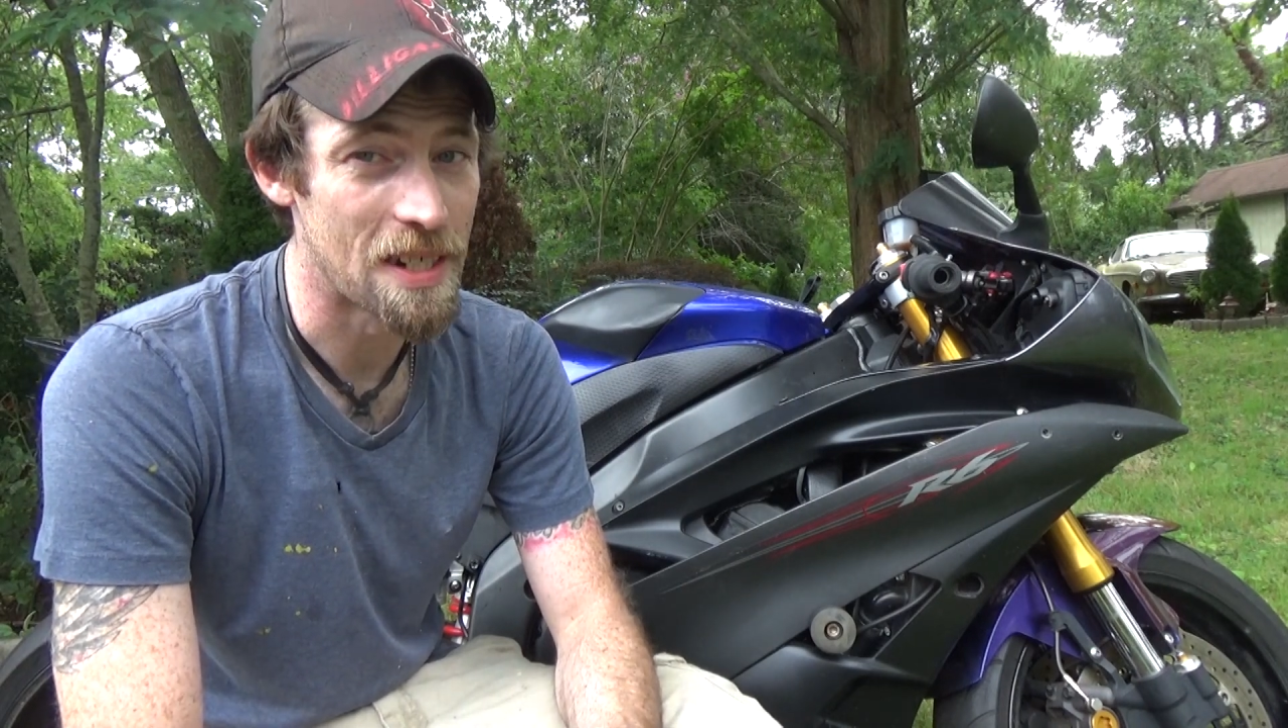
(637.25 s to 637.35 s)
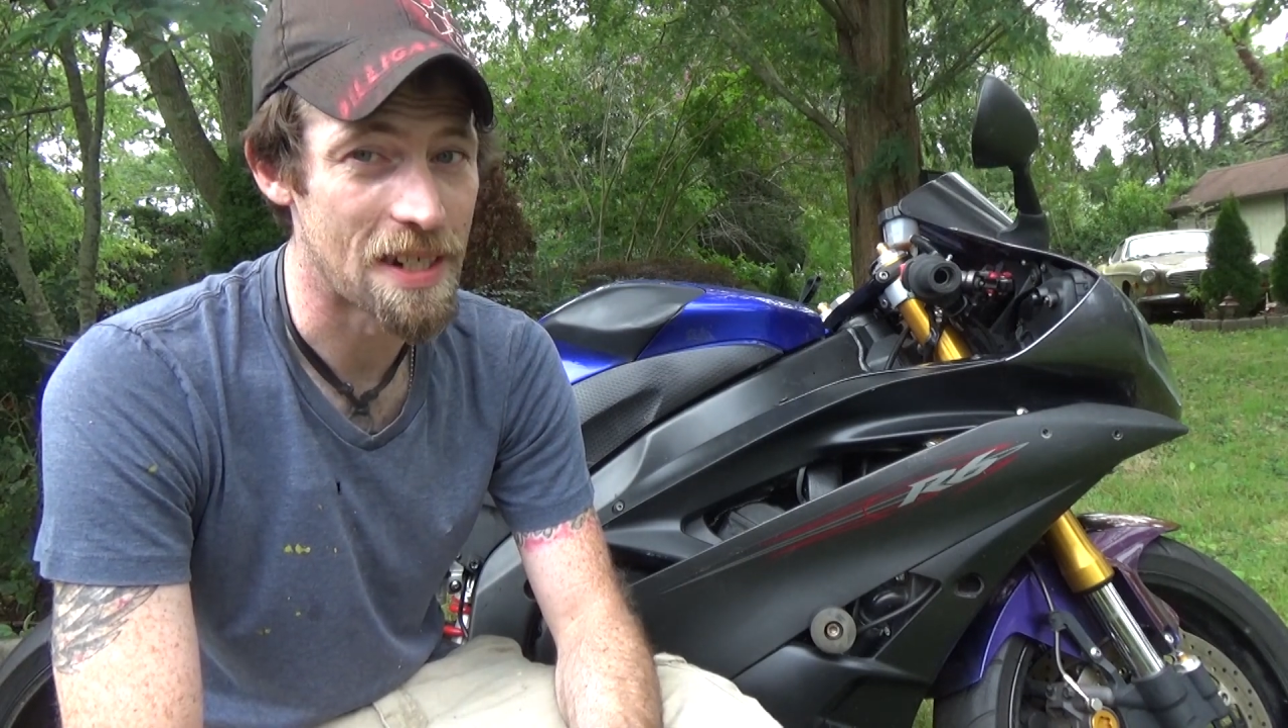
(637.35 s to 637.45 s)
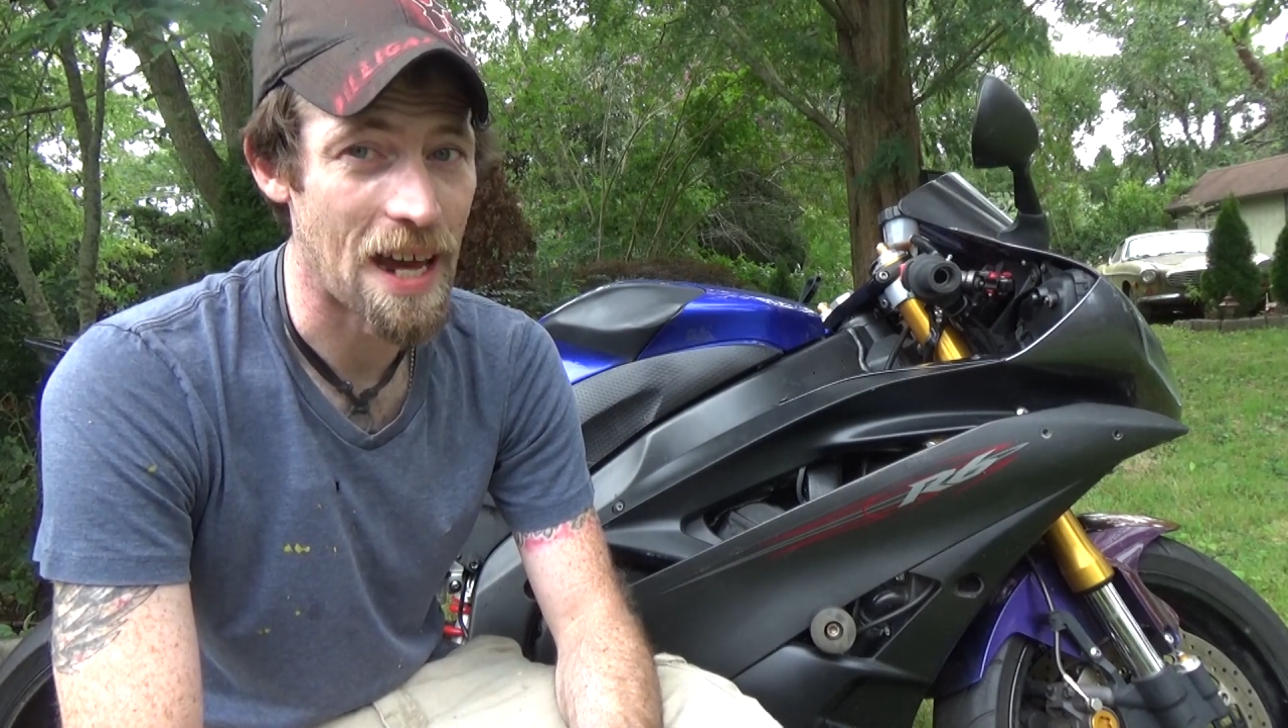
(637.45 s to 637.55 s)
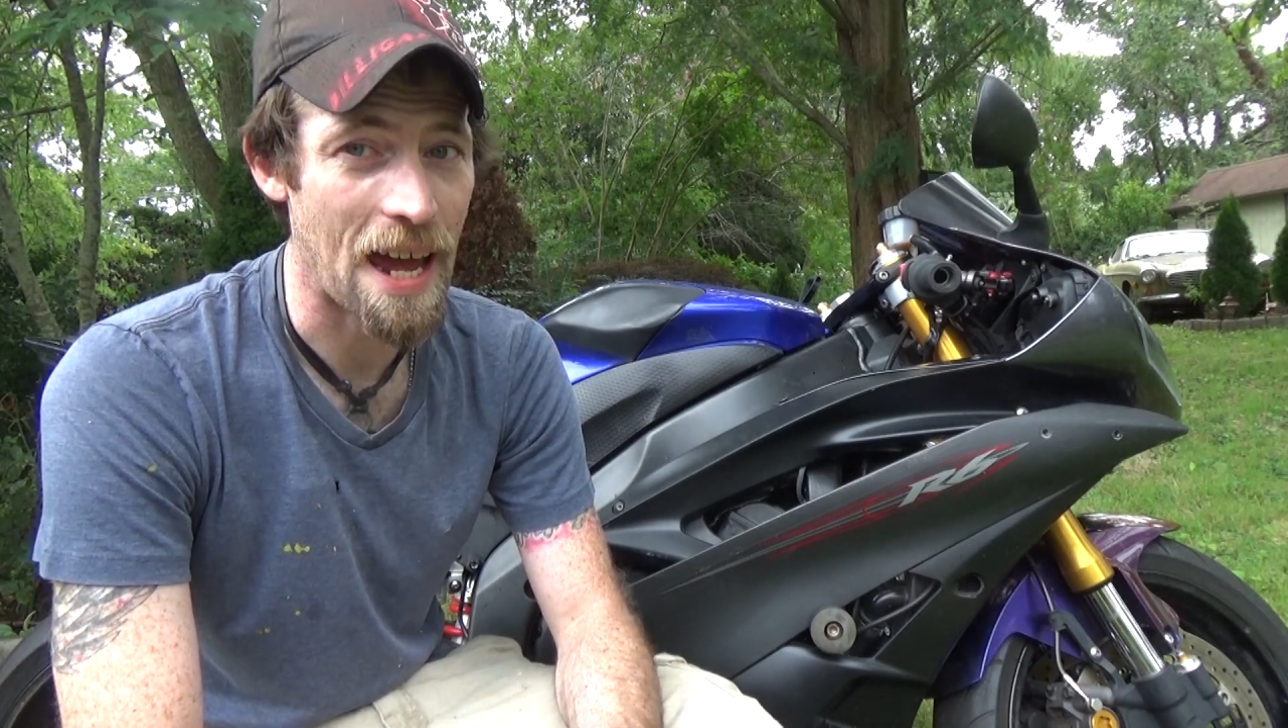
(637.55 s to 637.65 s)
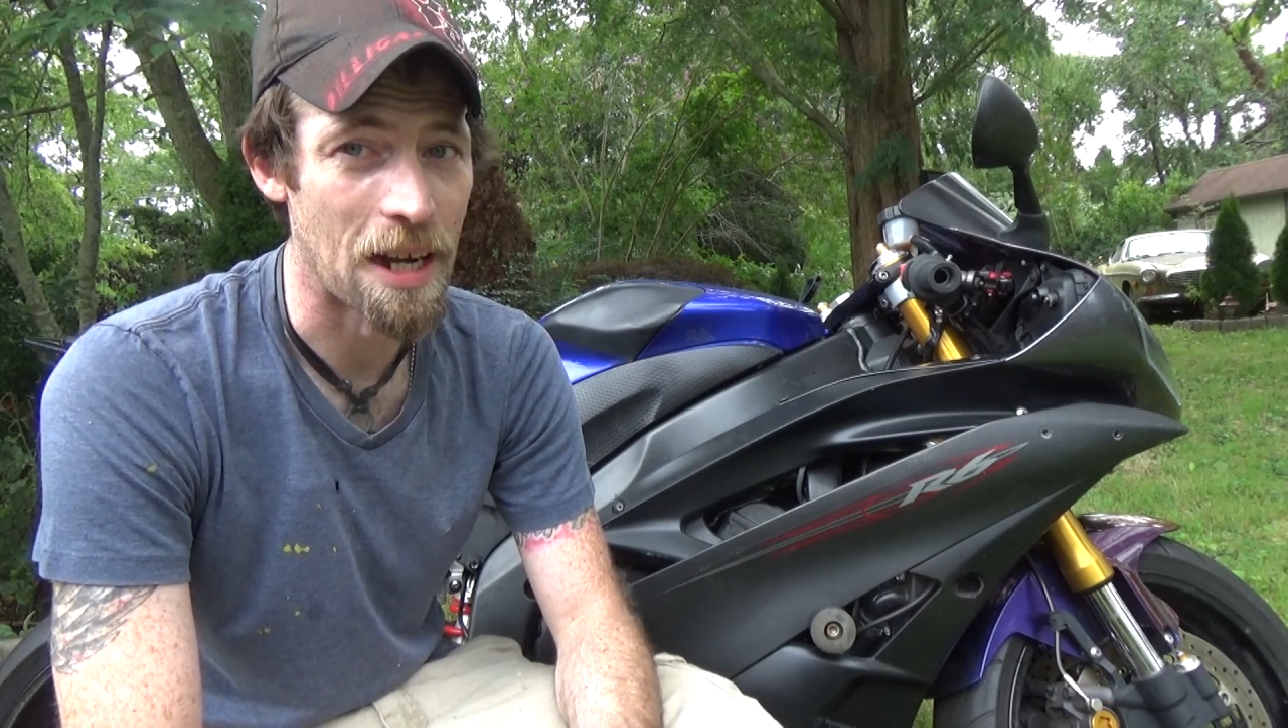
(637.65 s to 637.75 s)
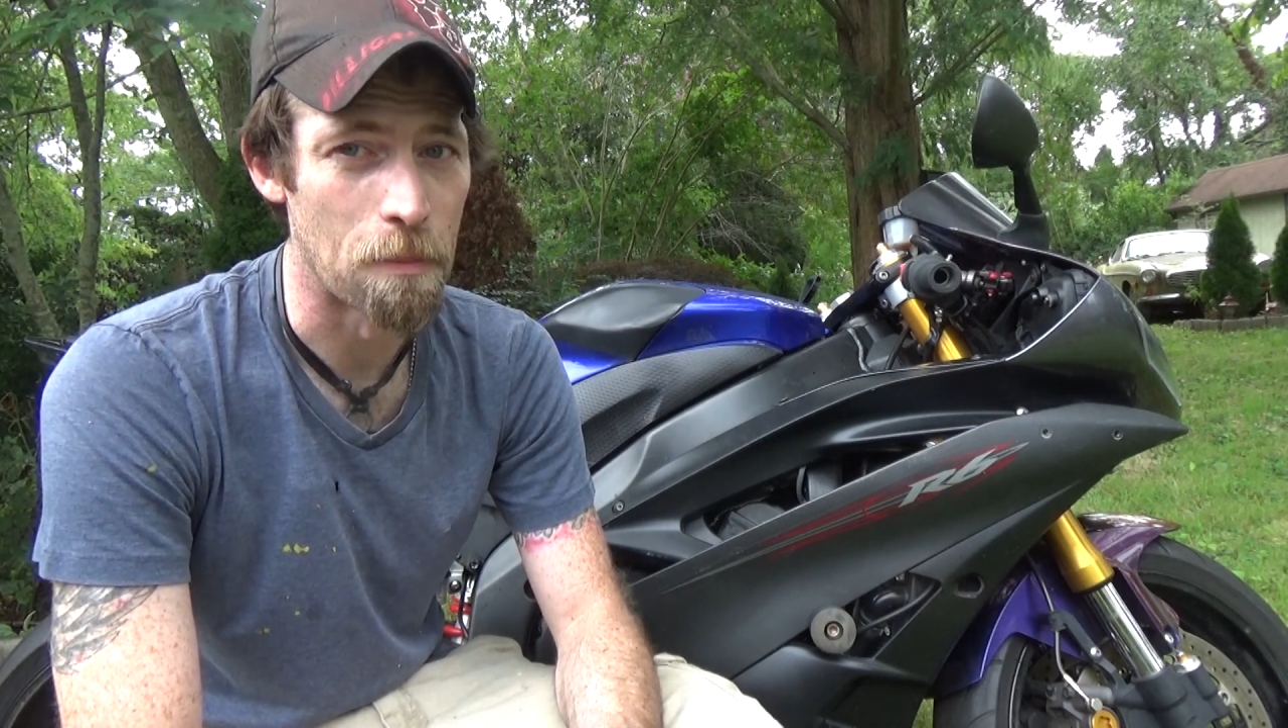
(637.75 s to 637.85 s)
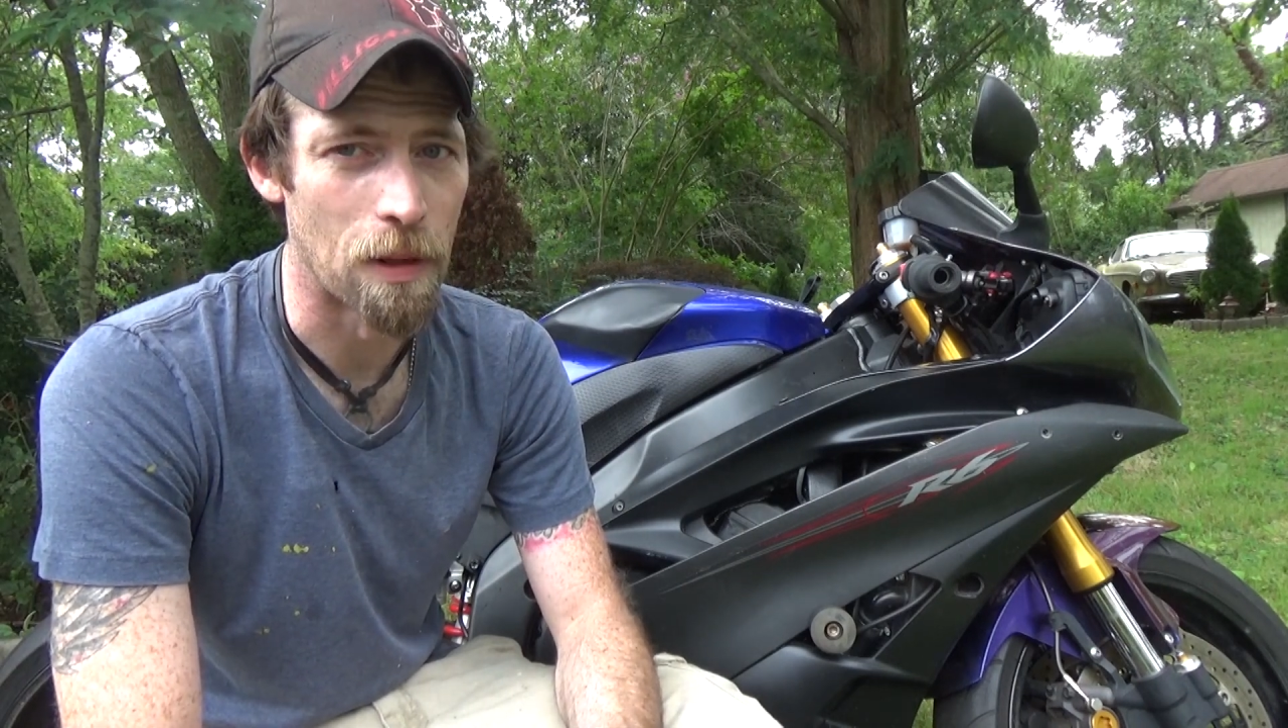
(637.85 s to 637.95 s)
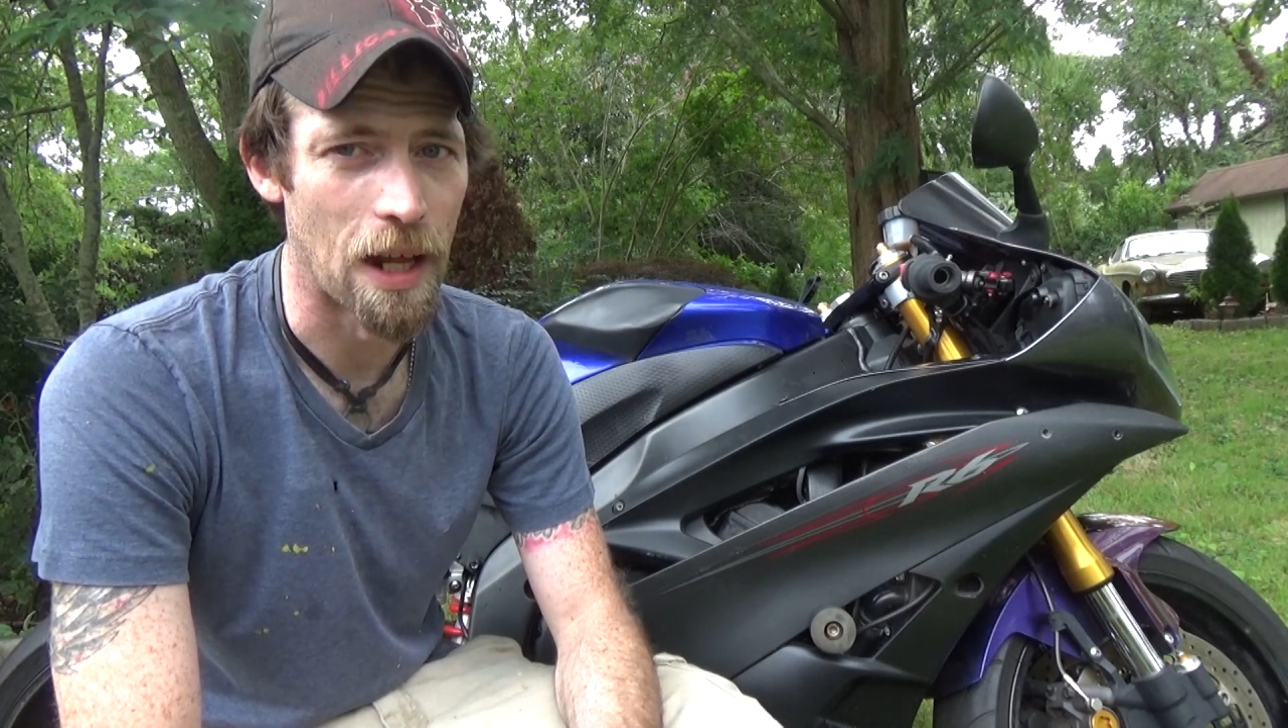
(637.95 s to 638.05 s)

satin